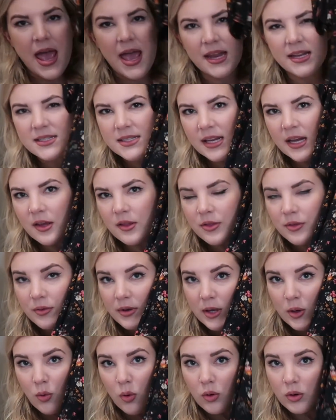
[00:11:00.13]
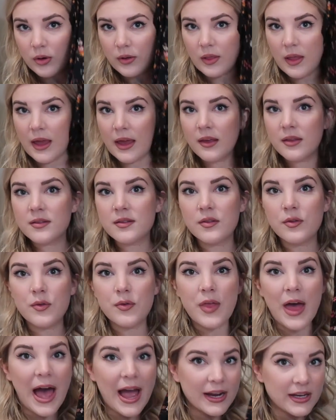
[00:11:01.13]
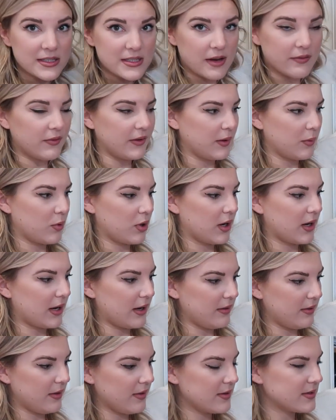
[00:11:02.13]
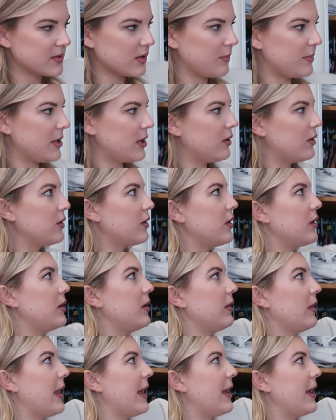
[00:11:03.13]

It is like a 3/4 length, so that could definitely work, and I think this could be a good